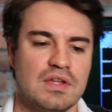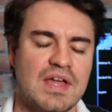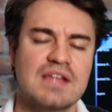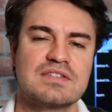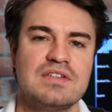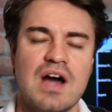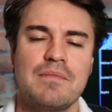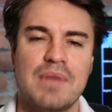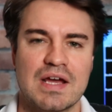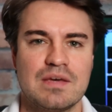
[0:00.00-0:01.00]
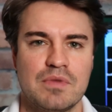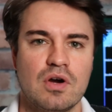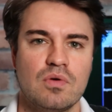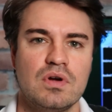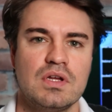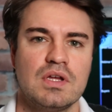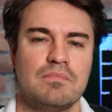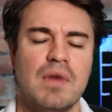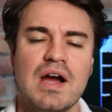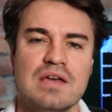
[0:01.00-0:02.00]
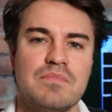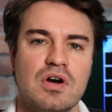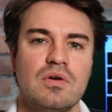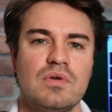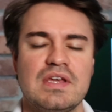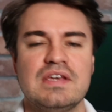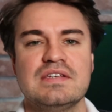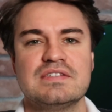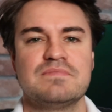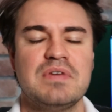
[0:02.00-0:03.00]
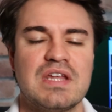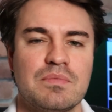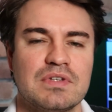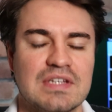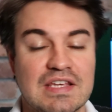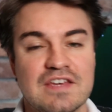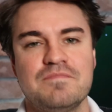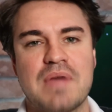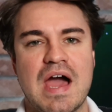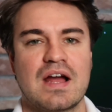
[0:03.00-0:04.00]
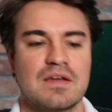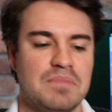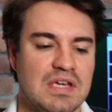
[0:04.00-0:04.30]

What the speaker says: That's not my MO. My MO is being able to give back,